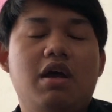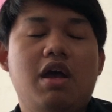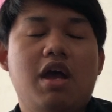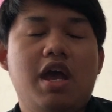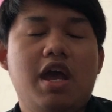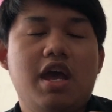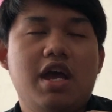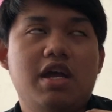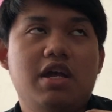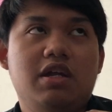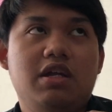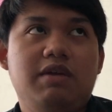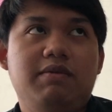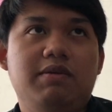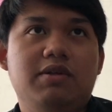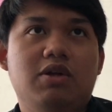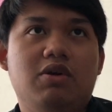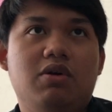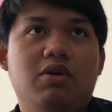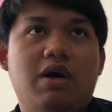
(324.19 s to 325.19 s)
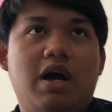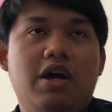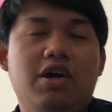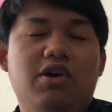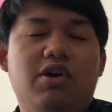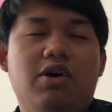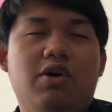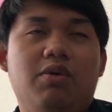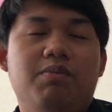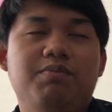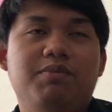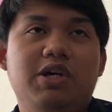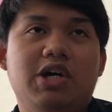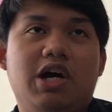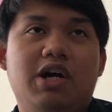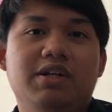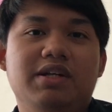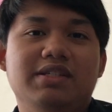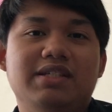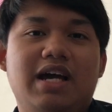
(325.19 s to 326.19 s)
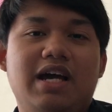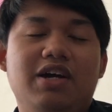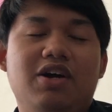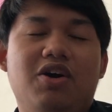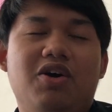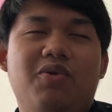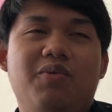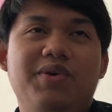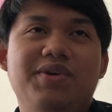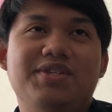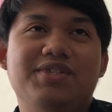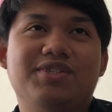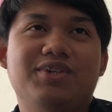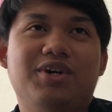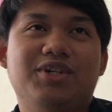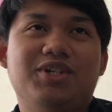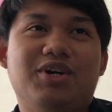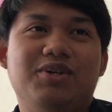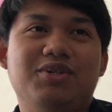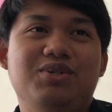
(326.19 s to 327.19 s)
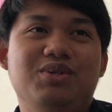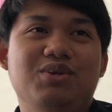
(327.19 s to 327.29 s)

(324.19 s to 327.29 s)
And even though I, will oh, be honest, I always search on